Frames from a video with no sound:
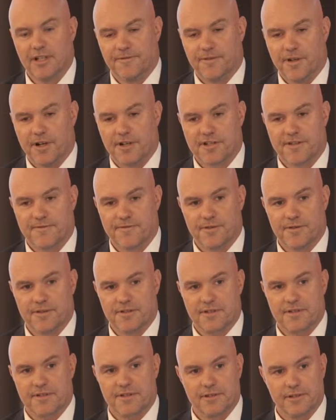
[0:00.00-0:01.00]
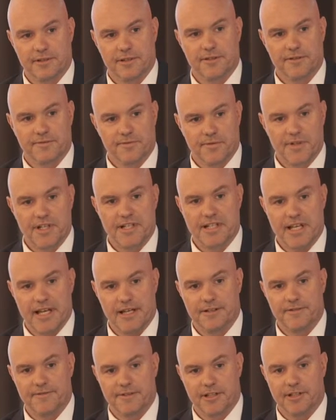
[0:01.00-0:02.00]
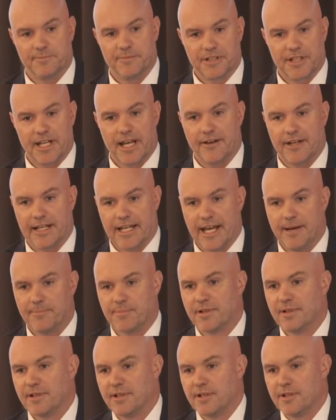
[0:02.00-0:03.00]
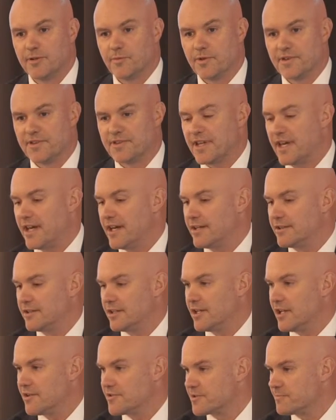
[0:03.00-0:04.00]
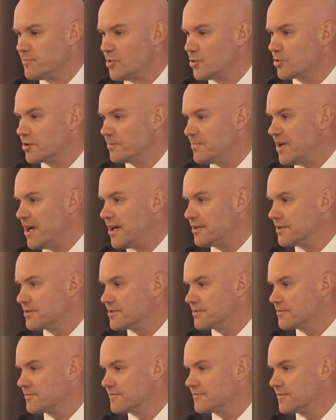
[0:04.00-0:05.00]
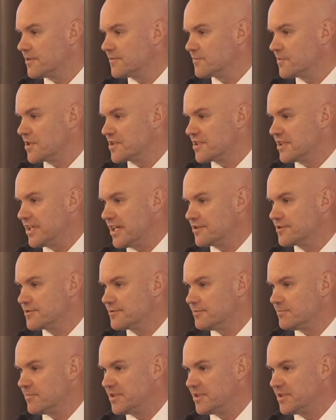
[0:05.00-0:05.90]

vice versa, still a lot of retail development going up with uh, you know small components of, of, residential.